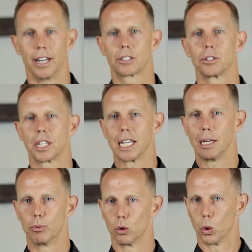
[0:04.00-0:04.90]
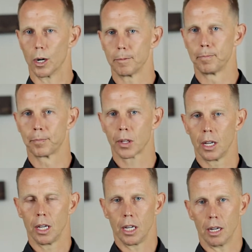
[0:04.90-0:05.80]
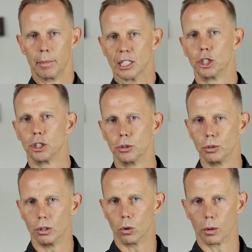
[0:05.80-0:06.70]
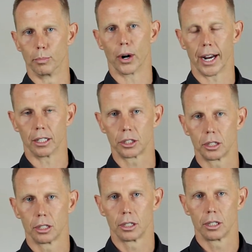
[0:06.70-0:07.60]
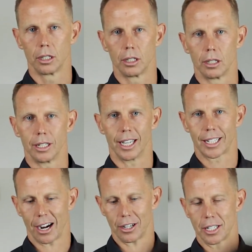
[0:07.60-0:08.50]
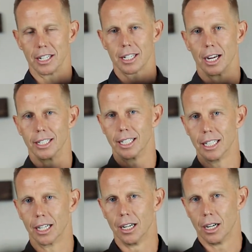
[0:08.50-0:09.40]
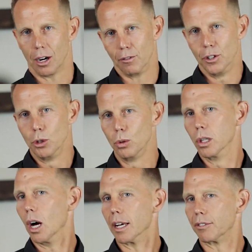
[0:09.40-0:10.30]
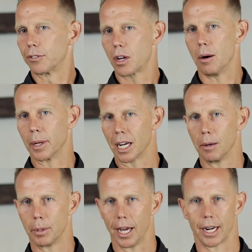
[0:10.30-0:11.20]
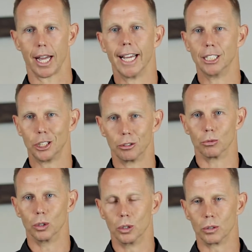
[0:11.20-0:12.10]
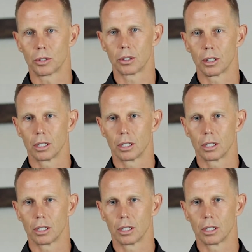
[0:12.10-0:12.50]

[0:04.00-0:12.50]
Netzer is a Hebrew word. It means shoot or branch. It carries this idea of new life coming up out of ancient roots.